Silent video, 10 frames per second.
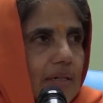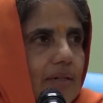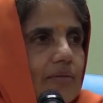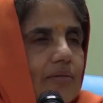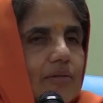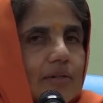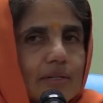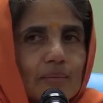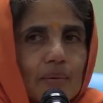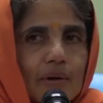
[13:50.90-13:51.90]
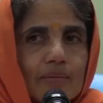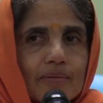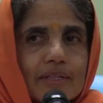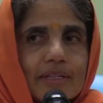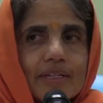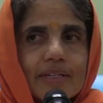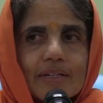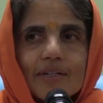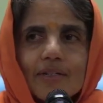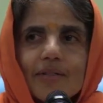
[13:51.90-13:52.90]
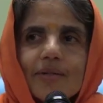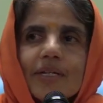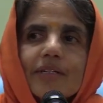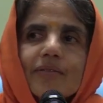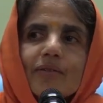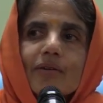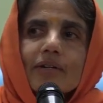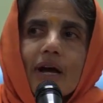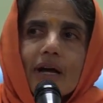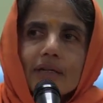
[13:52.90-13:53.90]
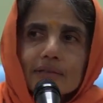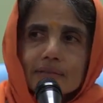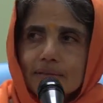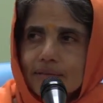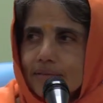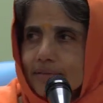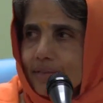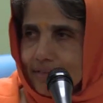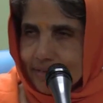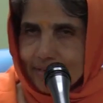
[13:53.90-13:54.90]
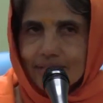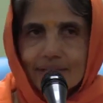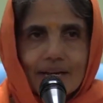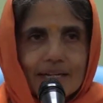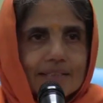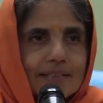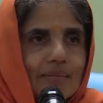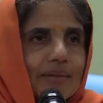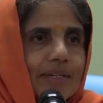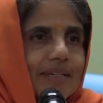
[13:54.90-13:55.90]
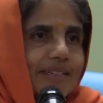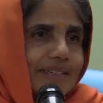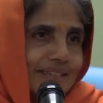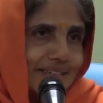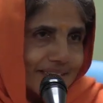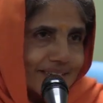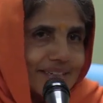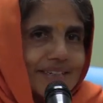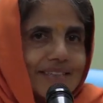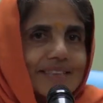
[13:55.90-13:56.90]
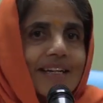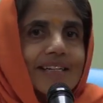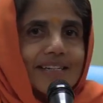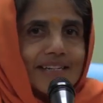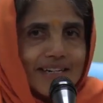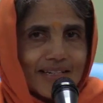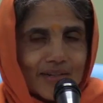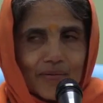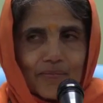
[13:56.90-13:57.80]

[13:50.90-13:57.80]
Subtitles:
you should respond within 24 hours. That is the accepted netiquette.